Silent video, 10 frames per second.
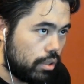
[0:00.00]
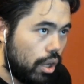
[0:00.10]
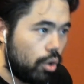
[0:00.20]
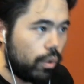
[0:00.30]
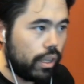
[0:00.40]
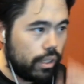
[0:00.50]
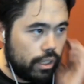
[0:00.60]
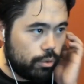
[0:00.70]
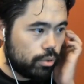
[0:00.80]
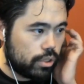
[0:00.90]
oh, wait. He
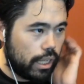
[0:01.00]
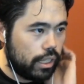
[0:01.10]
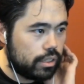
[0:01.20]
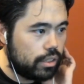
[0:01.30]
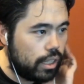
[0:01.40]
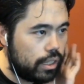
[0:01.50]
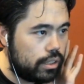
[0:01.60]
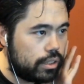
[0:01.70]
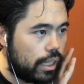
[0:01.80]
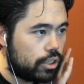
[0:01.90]
didn't resign. It's not
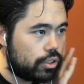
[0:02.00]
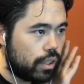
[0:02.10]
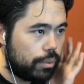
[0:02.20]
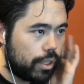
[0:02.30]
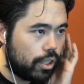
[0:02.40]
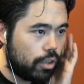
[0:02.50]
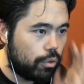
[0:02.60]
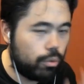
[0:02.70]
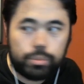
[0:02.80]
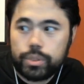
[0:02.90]
easy, actually. I've got to be
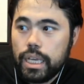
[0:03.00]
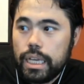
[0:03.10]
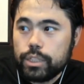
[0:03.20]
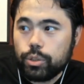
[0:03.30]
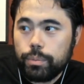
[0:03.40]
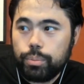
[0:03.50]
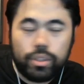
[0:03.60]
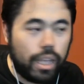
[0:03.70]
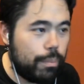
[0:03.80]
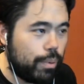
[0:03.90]
careful. Whoops. So I
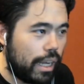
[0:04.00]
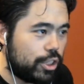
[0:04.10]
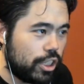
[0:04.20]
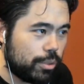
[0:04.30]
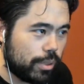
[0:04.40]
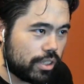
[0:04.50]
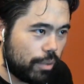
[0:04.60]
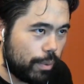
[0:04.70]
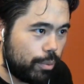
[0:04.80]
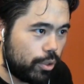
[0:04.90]
put I, I jinxed
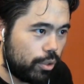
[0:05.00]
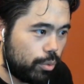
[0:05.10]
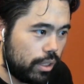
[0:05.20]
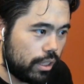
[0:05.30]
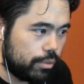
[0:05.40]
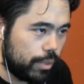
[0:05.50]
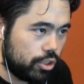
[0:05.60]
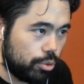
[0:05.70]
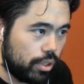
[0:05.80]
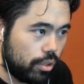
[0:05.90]
myself by putting the win. Let's make
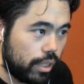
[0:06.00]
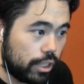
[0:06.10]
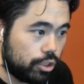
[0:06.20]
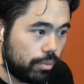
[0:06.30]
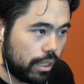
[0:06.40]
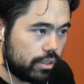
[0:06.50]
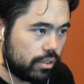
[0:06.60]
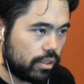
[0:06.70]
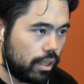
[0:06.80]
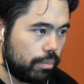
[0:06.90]
sure we don't actually mess
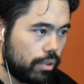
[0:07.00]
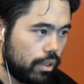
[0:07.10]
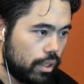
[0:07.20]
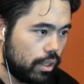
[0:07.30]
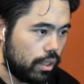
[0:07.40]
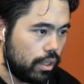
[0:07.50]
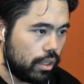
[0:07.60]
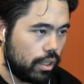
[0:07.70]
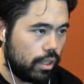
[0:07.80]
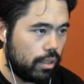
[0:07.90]
this up.
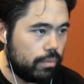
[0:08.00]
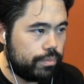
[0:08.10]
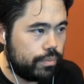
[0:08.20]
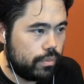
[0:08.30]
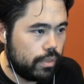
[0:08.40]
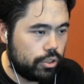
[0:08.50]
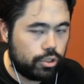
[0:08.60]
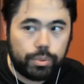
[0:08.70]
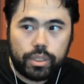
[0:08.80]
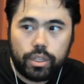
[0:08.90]
Um, let's
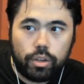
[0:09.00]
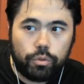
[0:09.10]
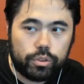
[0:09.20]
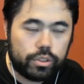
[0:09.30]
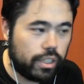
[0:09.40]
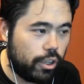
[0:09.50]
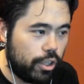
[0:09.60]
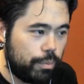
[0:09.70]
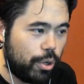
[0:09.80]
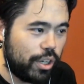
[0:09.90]
just be careful since I
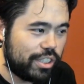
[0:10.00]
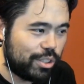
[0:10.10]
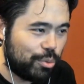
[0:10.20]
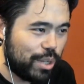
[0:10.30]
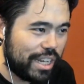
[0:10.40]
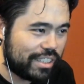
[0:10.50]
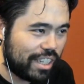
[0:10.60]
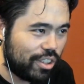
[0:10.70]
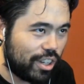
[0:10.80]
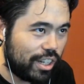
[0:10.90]
already put it as a win because
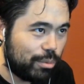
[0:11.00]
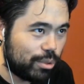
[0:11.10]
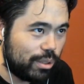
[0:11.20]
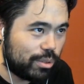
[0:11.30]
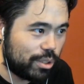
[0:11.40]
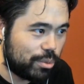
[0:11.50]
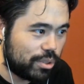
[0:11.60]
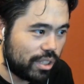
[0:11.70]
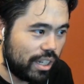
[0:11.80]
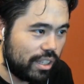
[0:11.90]
I thought he, he was going to
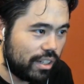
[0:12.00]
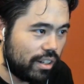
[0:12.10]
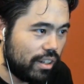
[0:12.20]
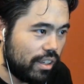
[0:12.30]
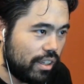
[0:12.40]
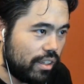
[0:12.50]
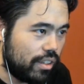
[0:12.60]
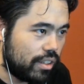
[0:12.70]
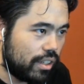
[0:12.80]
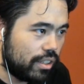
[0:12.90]
resign there.
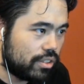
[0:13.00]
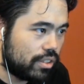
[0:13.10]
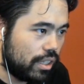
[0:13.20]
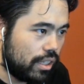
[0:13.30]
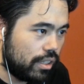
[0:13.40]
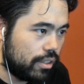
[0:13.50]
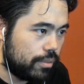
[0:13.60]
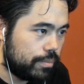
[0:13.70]
Okay, I just take...